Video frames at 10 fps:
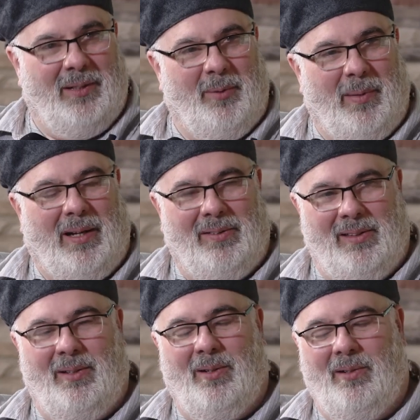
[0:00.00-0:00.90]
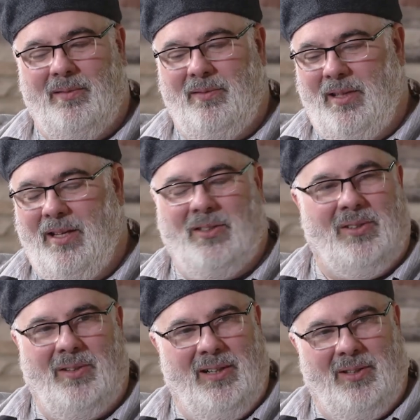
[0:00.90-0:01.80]
them about their
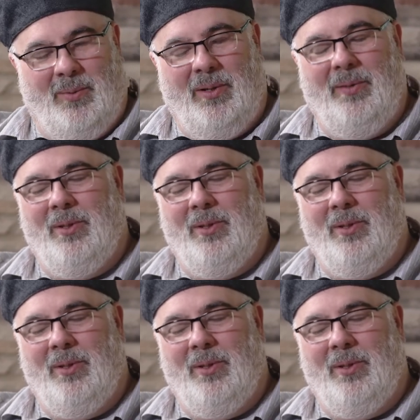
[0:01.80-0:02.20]
history and their world.